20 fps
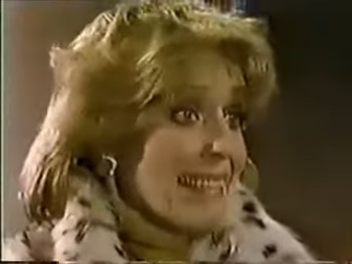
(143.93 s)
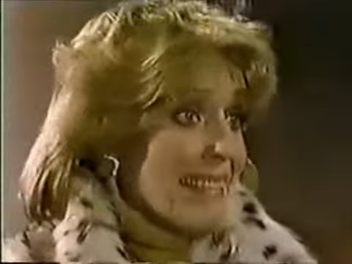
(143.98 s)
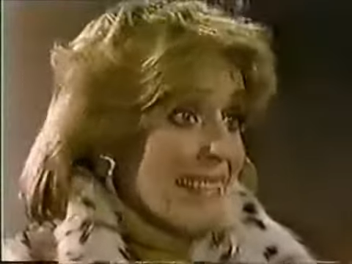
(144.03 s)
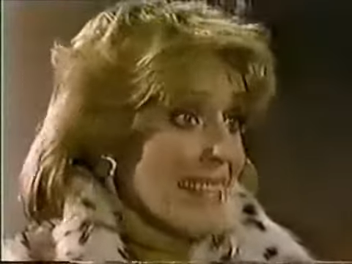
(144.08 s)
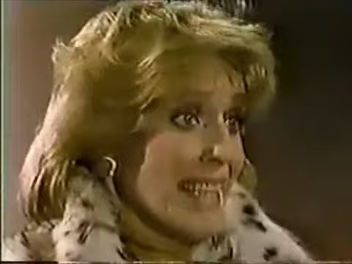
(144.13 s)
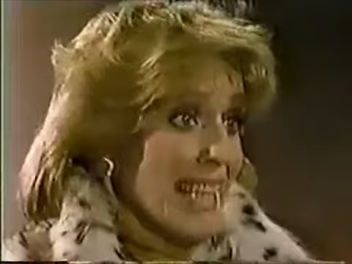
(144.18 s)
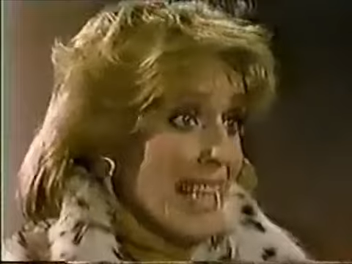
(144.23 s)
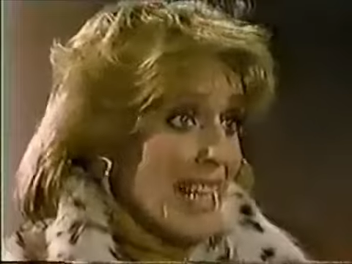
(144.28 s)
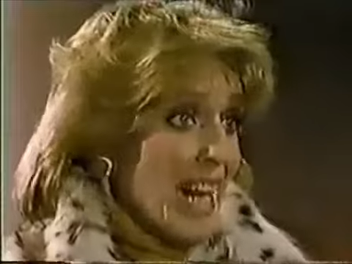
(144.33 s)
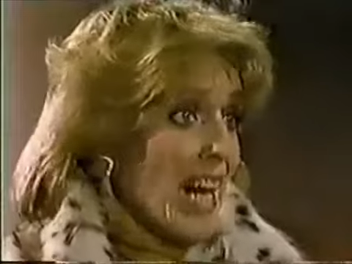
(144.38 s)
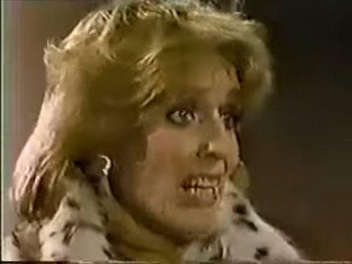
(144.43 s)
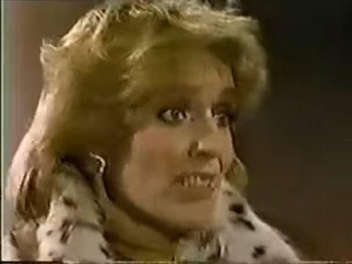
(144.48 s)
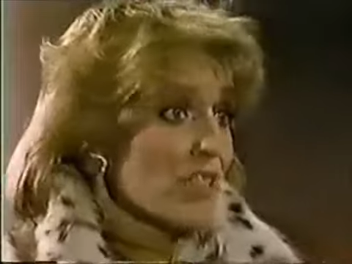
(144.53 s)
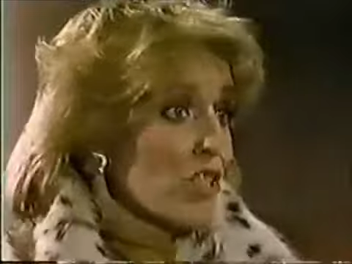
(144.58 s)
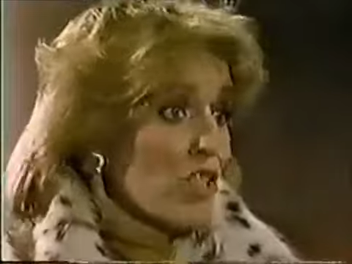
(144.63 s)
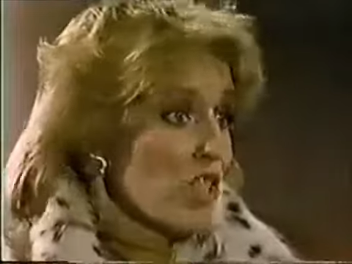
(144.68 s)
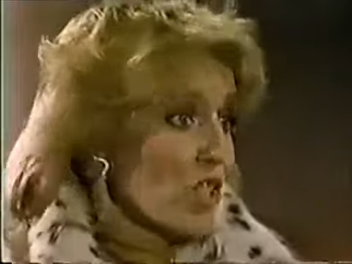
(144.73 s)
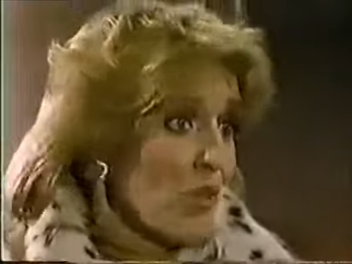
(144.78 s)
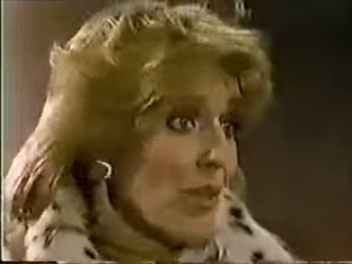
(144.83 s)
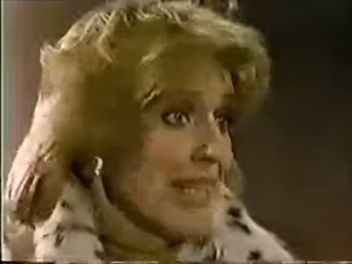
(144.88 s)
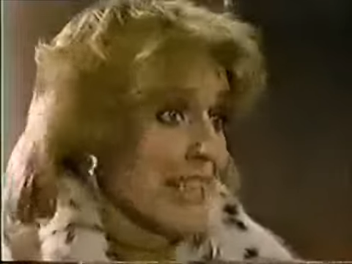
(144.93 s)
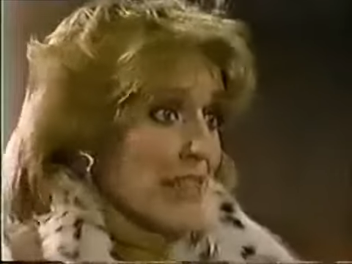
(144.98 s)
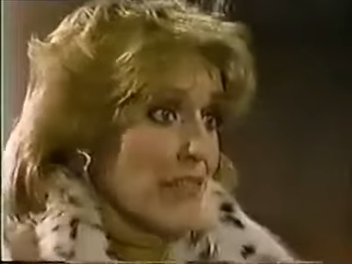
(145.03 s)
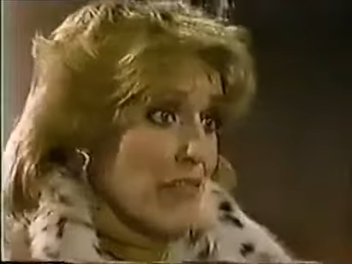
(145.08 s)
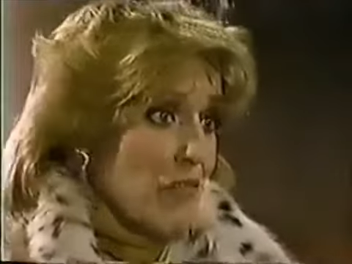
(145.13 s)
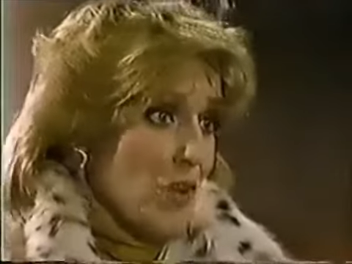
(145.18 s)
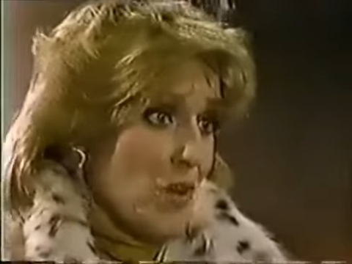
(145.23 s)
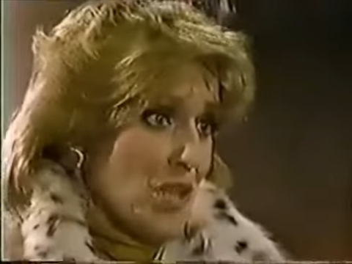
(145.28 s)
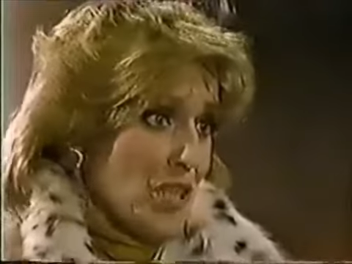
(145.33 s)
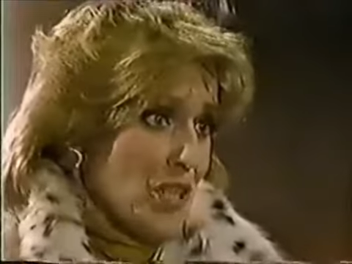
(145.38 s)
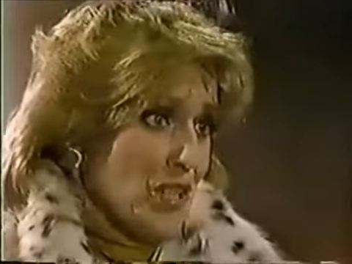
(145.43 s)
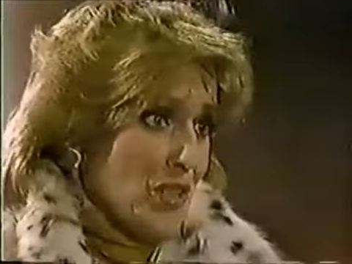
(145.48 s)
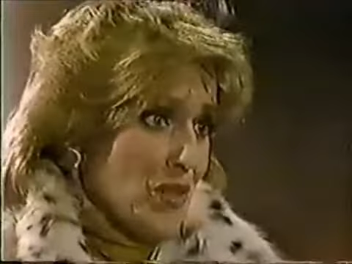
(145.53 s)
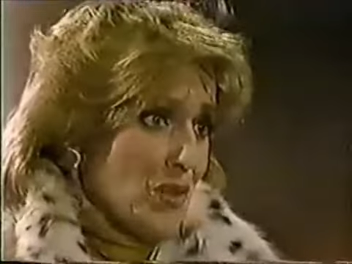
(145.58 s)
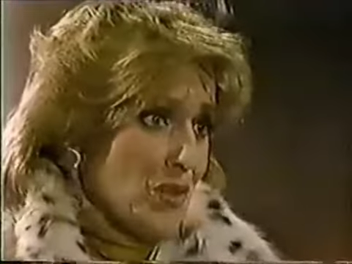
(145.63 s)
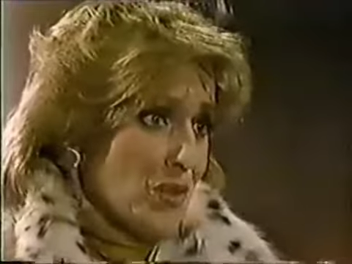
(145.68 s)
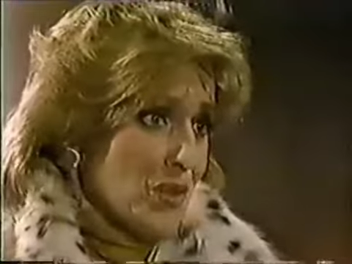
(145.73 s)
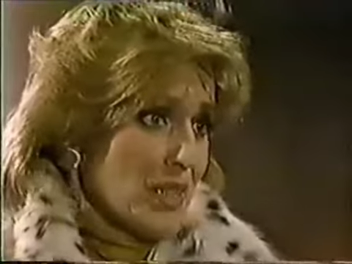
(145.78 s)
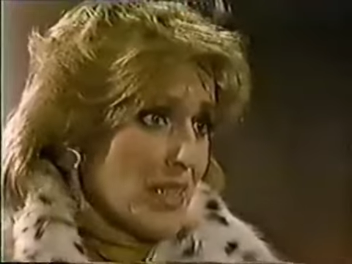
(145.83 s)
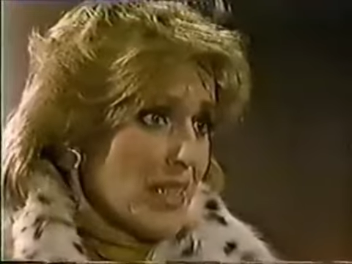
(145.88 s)
anything. I'll do it for
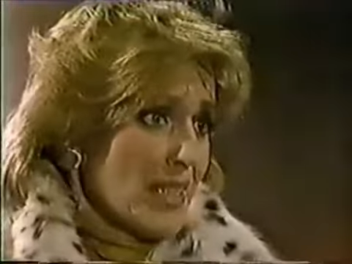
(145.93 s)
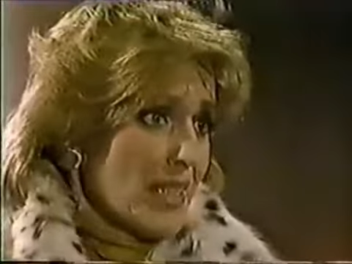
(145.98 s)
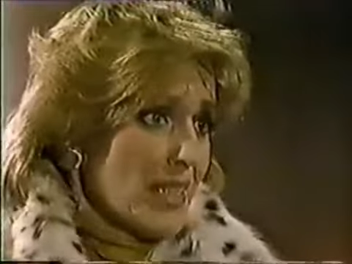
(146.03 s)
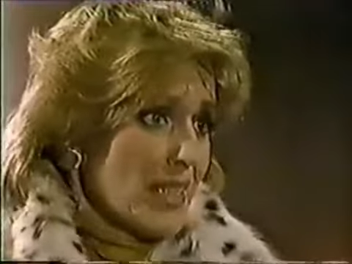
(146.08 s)
you.